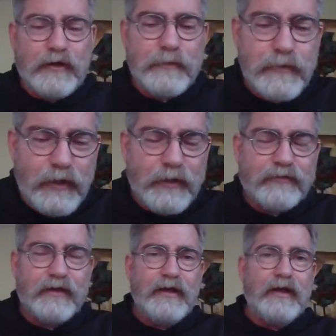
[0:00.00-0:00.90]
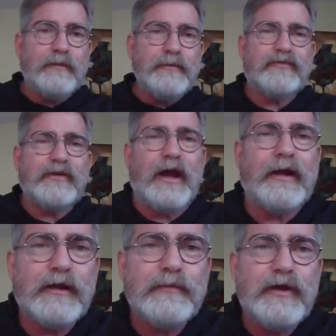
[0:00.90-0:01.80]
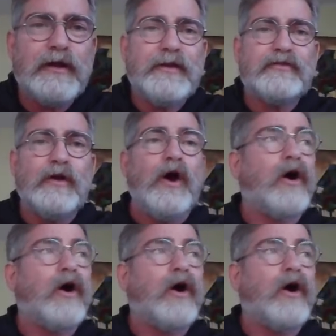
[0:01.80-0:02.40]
community and messianic communities